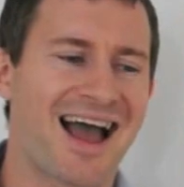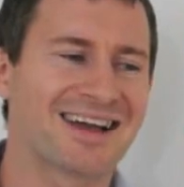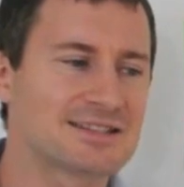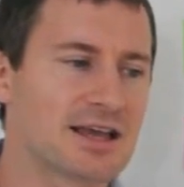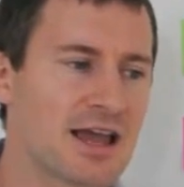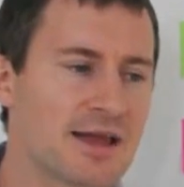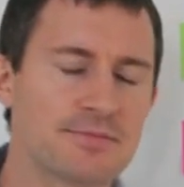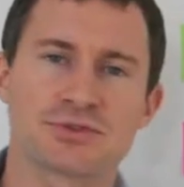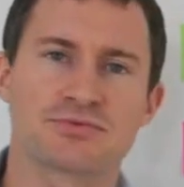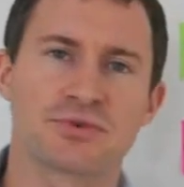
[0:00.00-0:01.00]
At
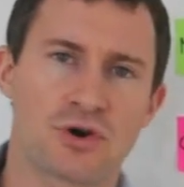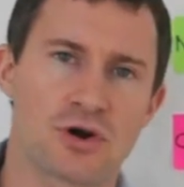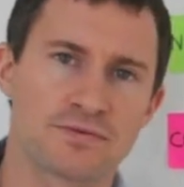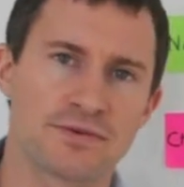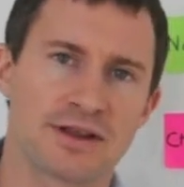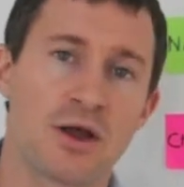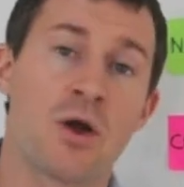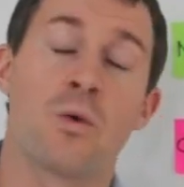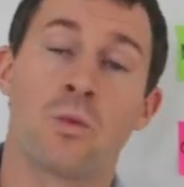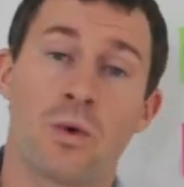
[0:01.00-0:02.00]
times, recovery
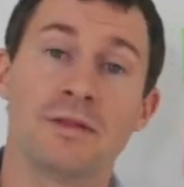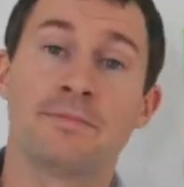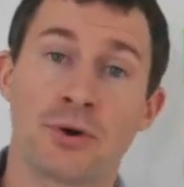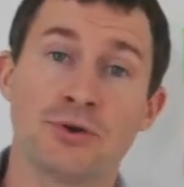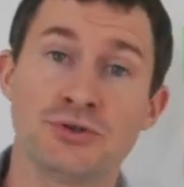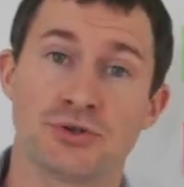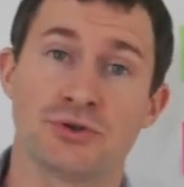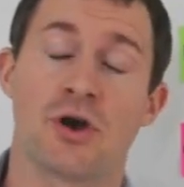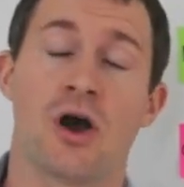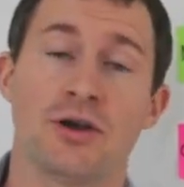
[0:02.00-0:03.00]
will push
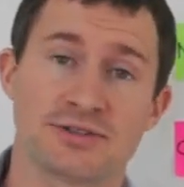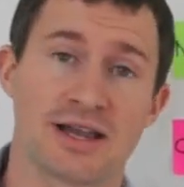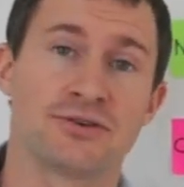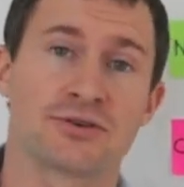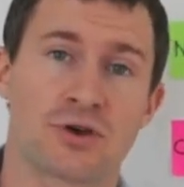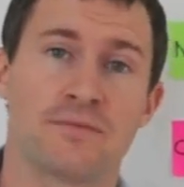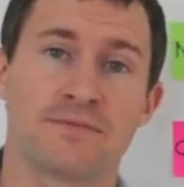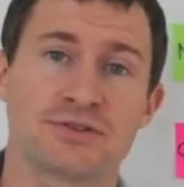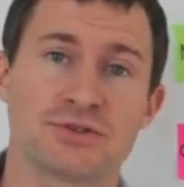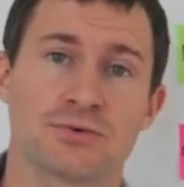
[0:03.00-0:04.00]
you outside your
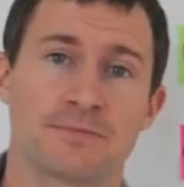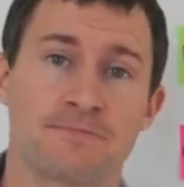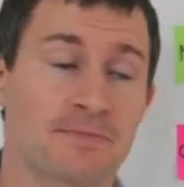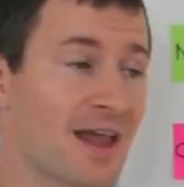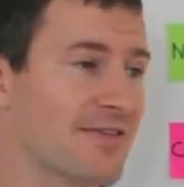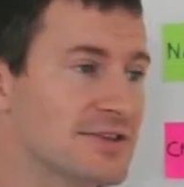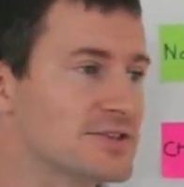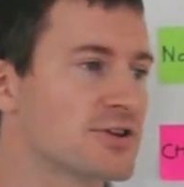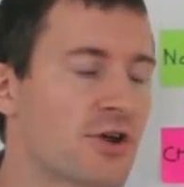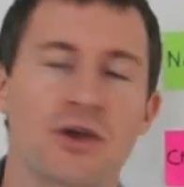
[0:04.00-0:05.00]
comfort zone. And this
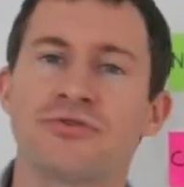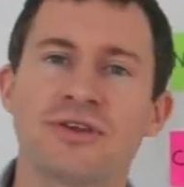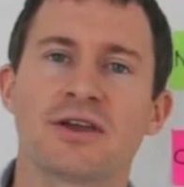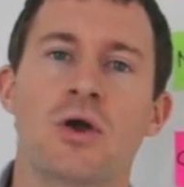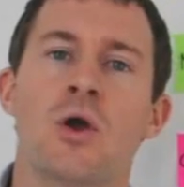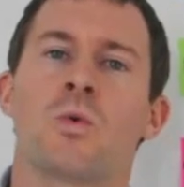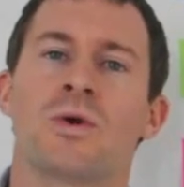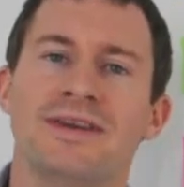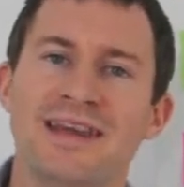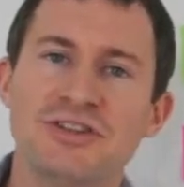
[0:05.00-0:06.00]
is a good thing.
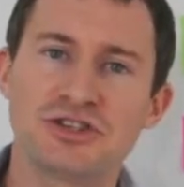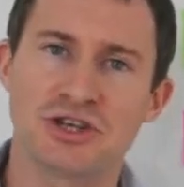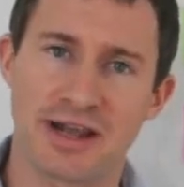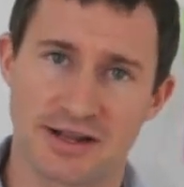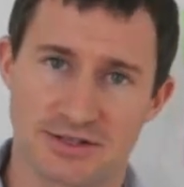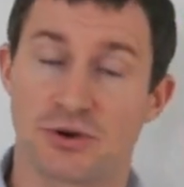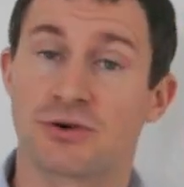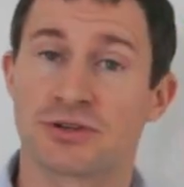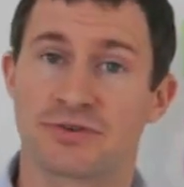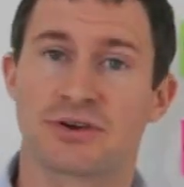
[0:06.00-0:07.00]
We need change in
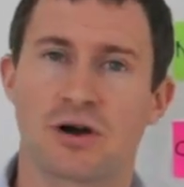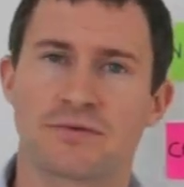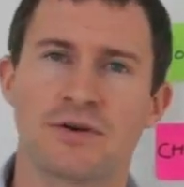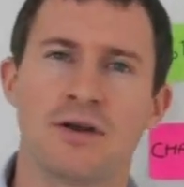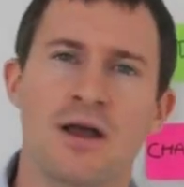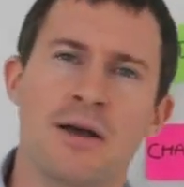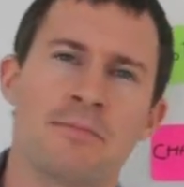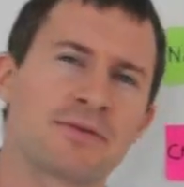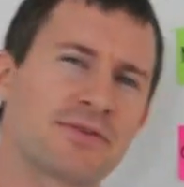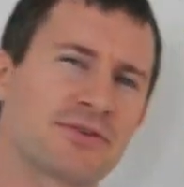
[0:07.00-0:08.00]
order to recover.
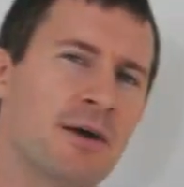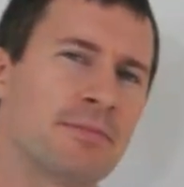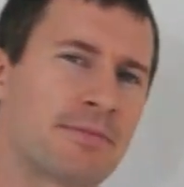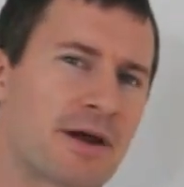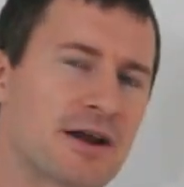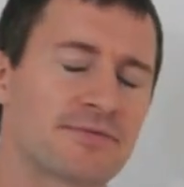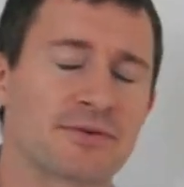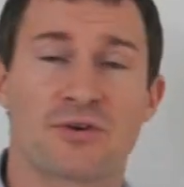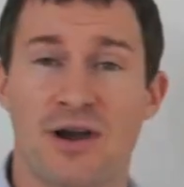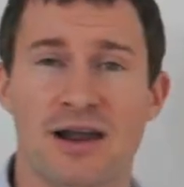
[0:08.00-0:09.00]
But if you're not prepared
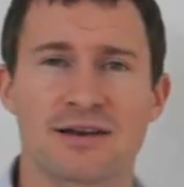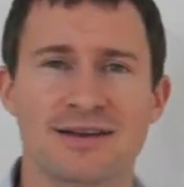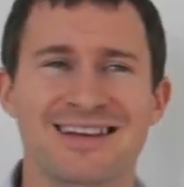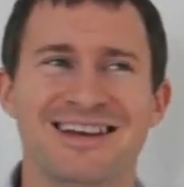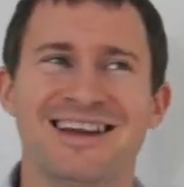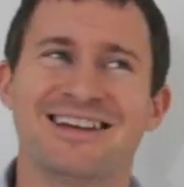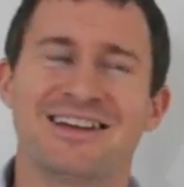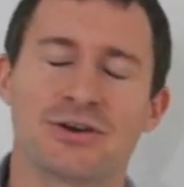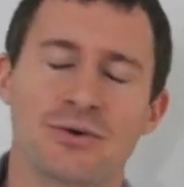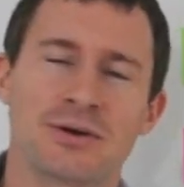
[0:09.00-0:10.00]
for it correctly,
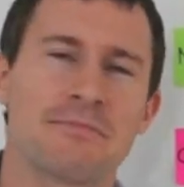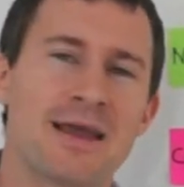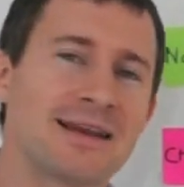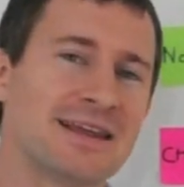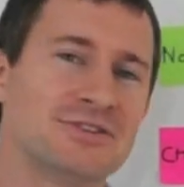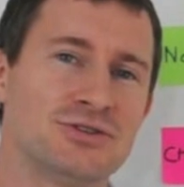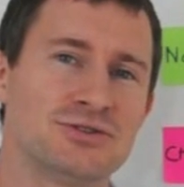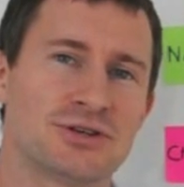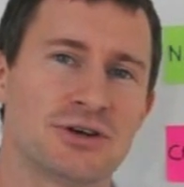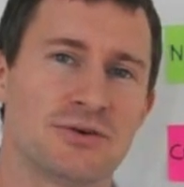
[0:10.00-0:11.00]
you know, it may lead
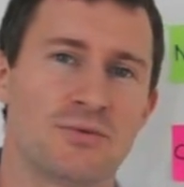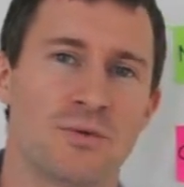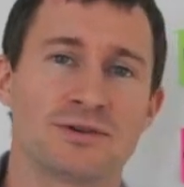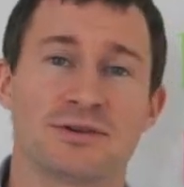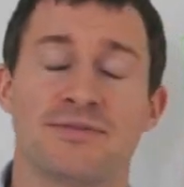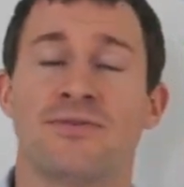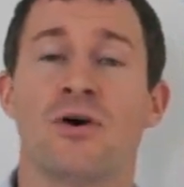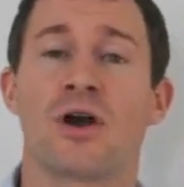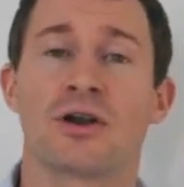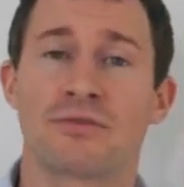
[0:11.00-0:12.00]
you to want to
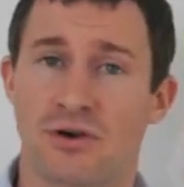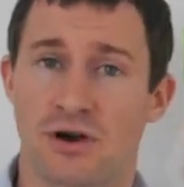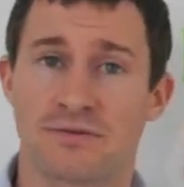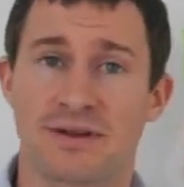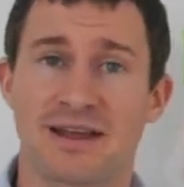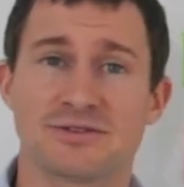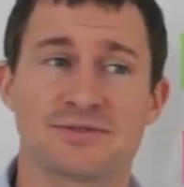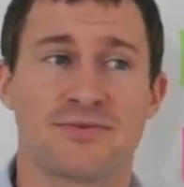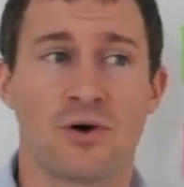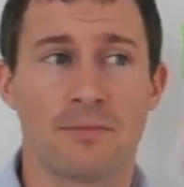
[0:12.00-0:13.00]
fall out of recovery and
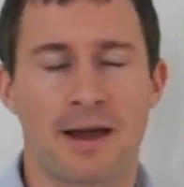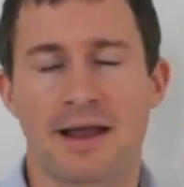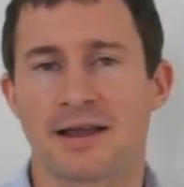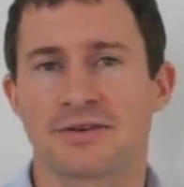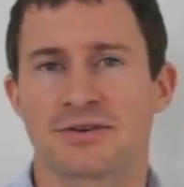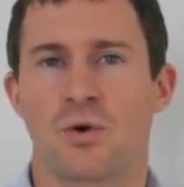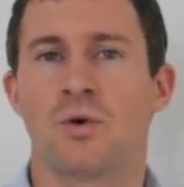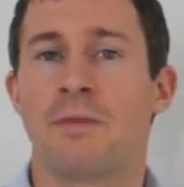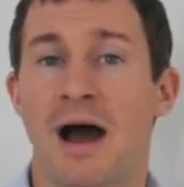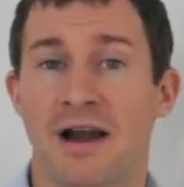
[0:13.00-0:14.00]
just fall back into your
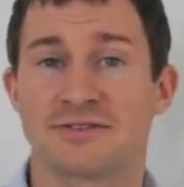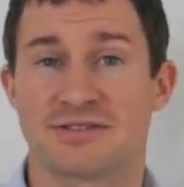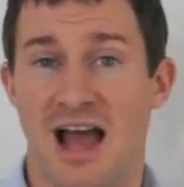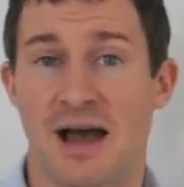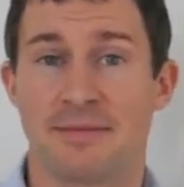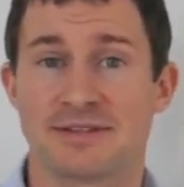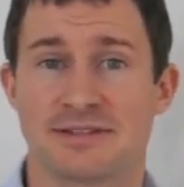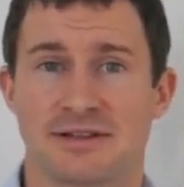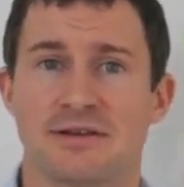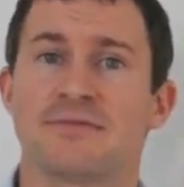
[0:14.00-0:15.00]
old patterns and habits
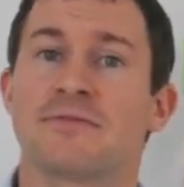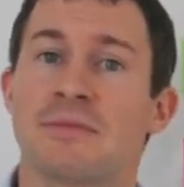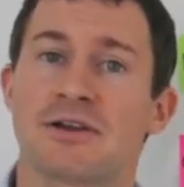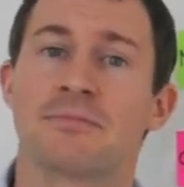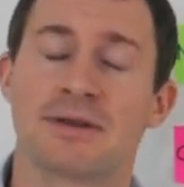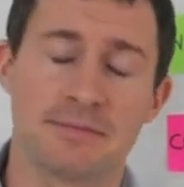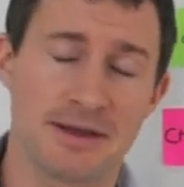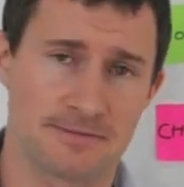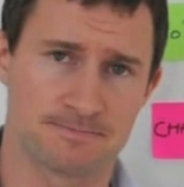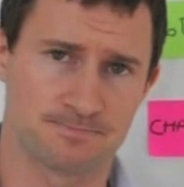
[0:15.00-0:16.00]
and familiar
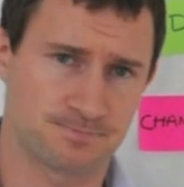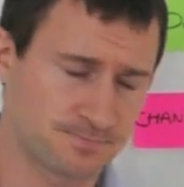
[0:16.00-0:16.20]
bulimia.